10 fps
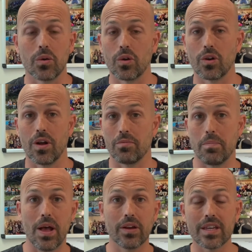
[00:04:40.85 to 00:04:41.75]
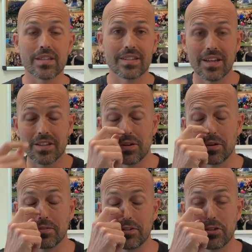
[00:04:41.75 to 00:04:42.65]
or a rebellious sort
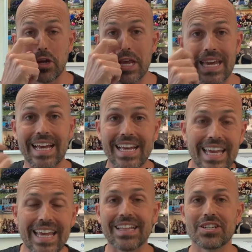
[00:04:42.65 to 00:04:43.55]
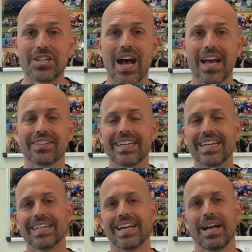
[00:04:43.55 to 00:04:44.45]
of streak in the child,
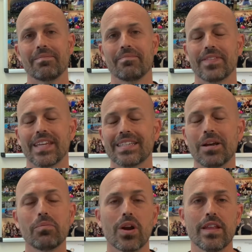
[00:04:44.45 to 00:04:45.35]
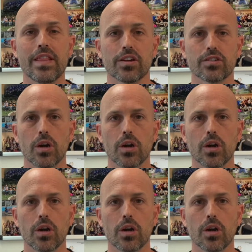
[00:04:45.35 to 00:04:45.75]
um, somewhere in there.